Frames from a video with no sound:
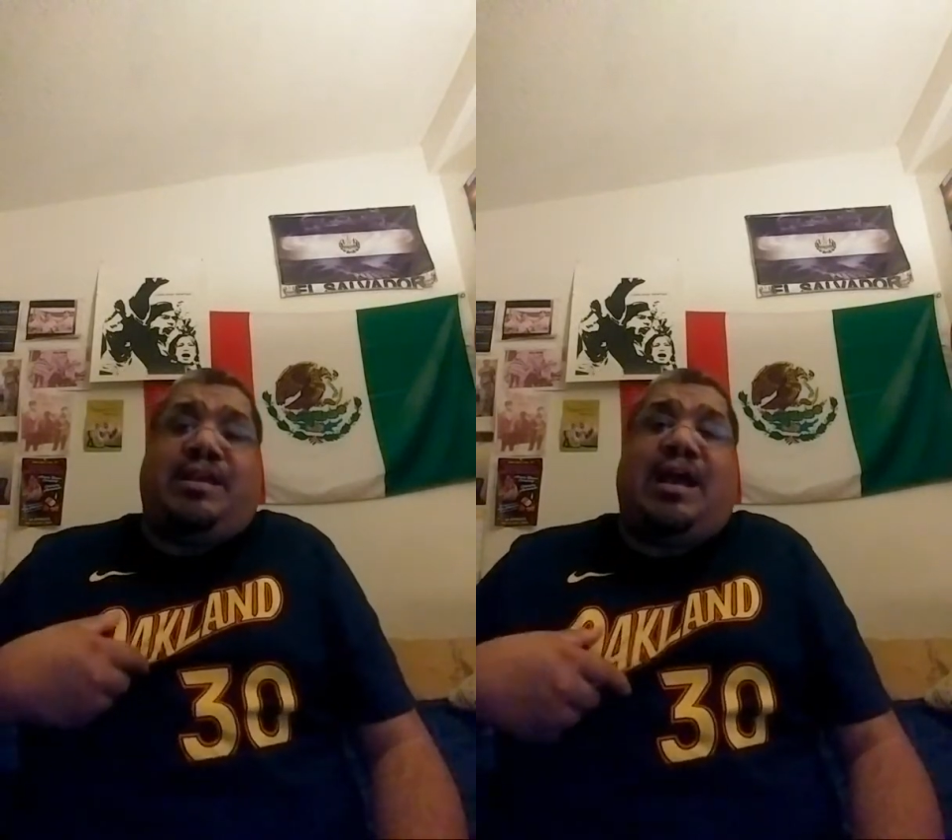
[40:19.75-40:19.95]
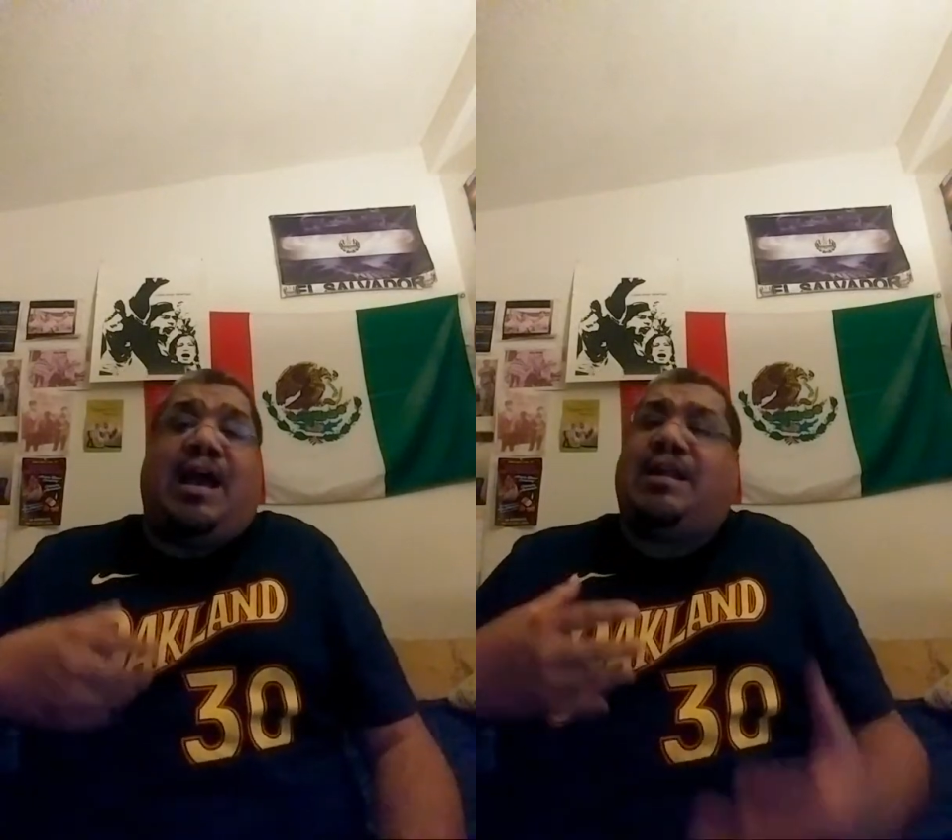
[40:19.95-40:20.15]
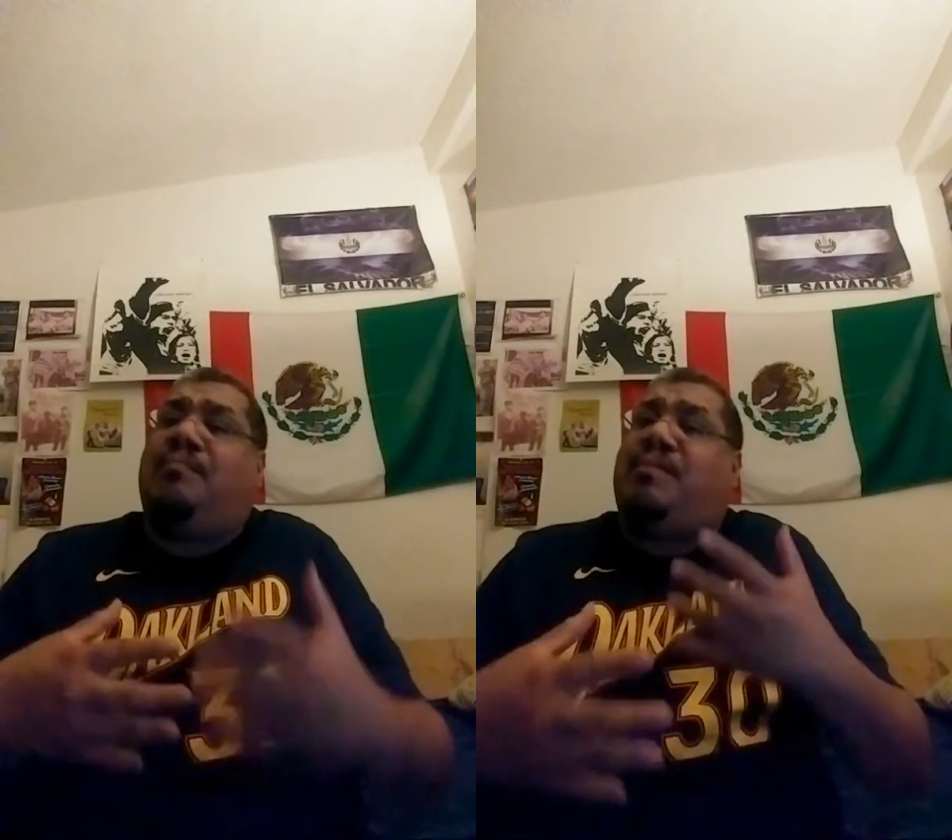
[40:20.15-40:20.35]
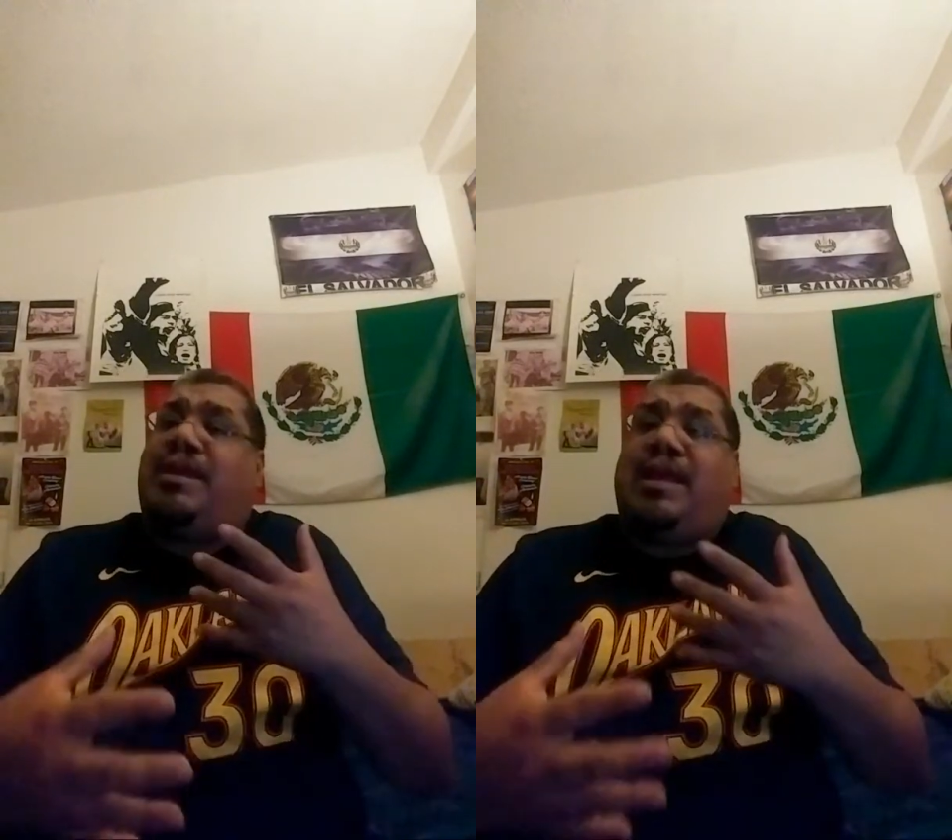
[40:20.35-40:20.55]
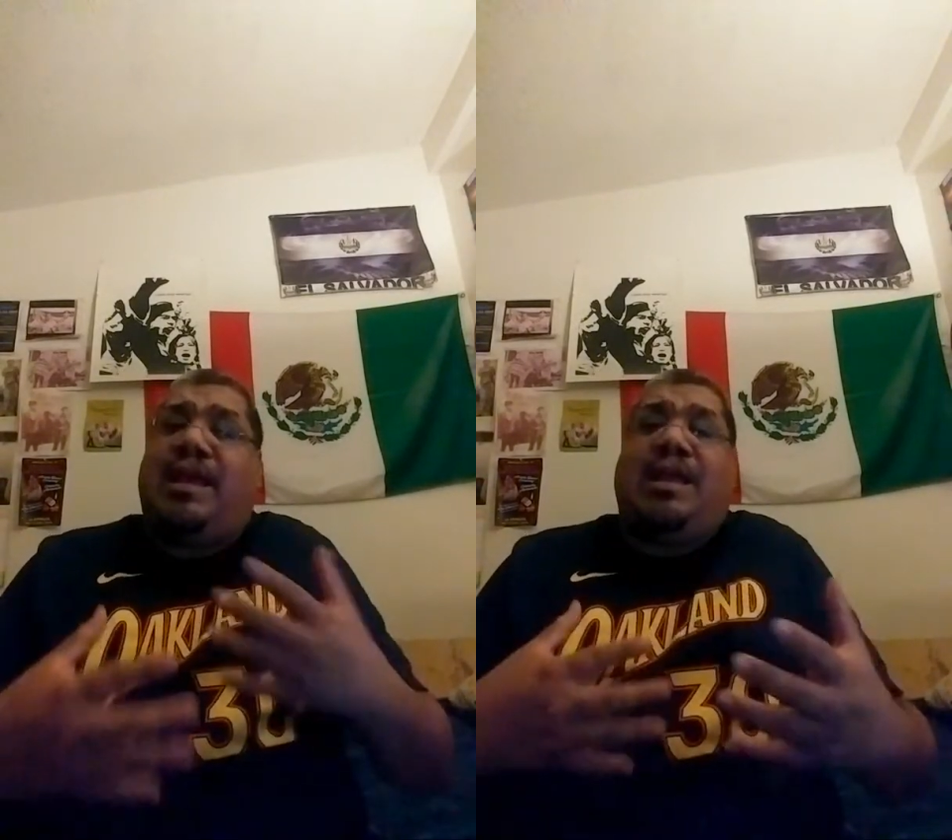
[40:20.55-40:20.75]
kind of
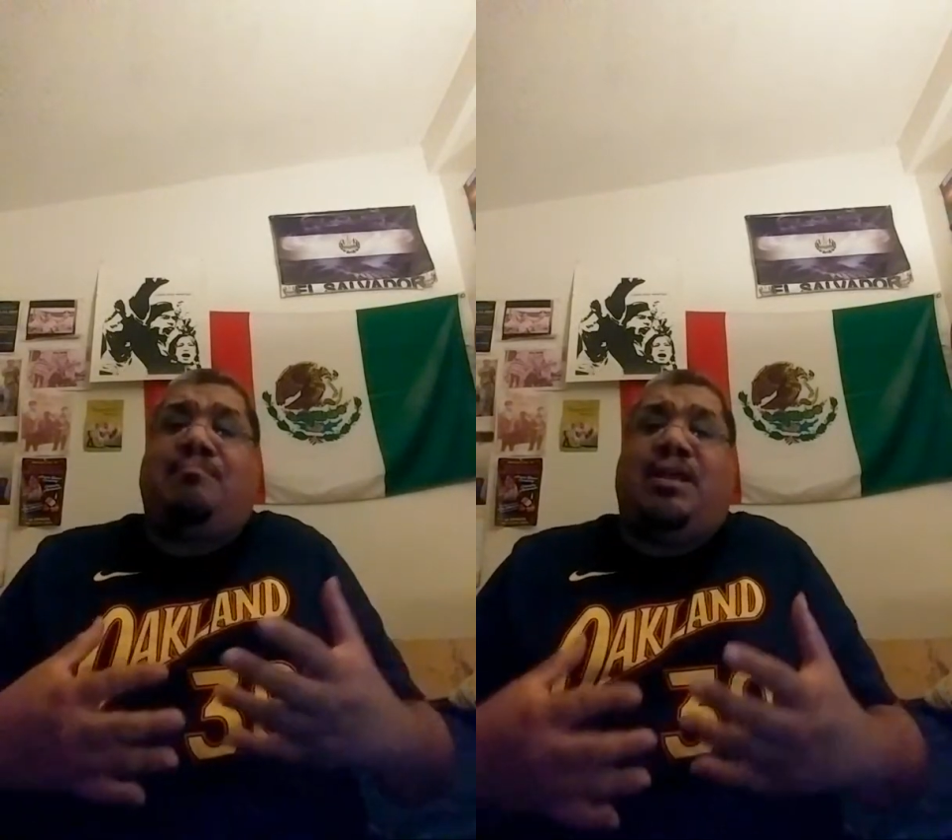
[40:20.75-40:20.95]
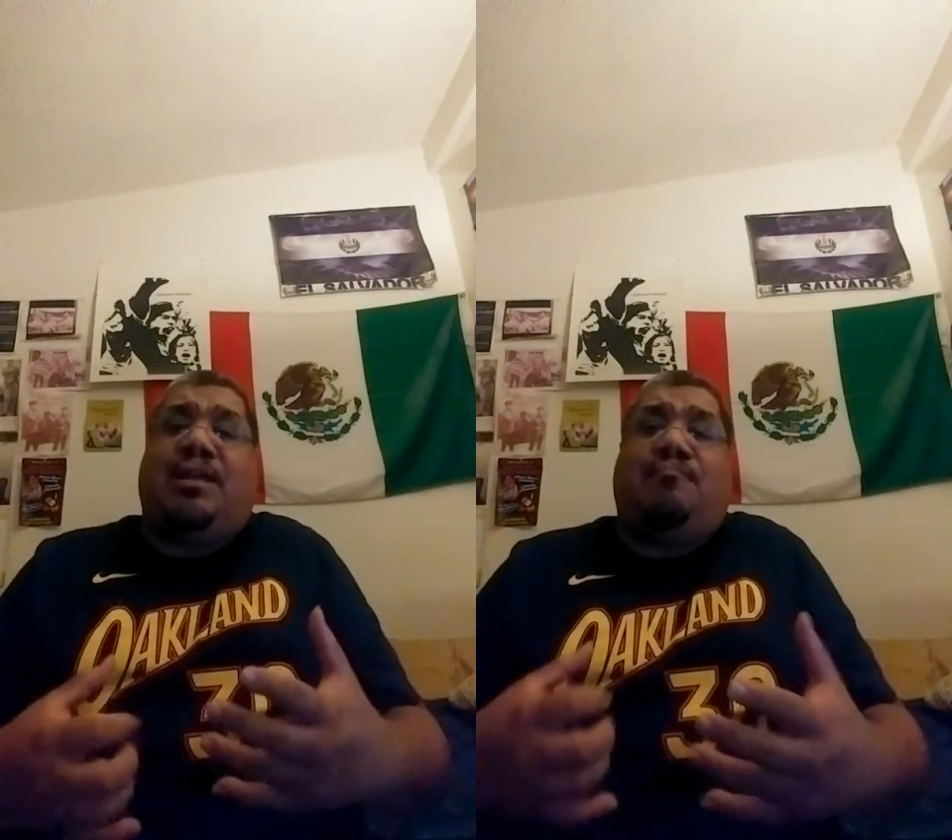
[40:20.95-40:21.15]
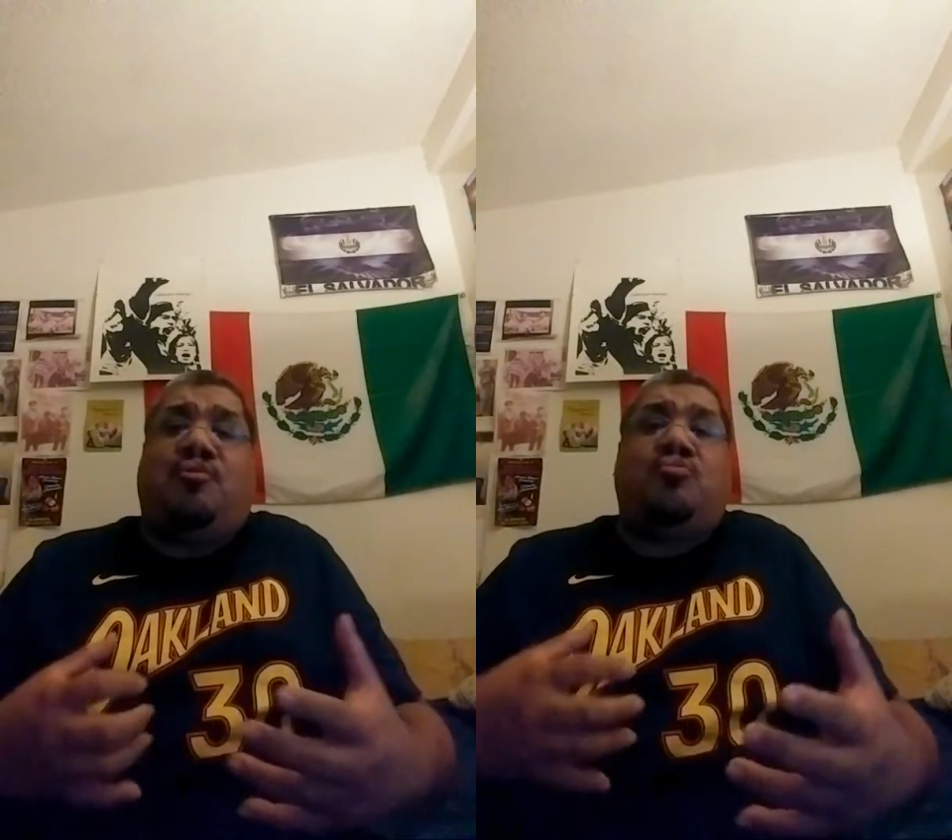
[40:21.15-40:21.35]
became that if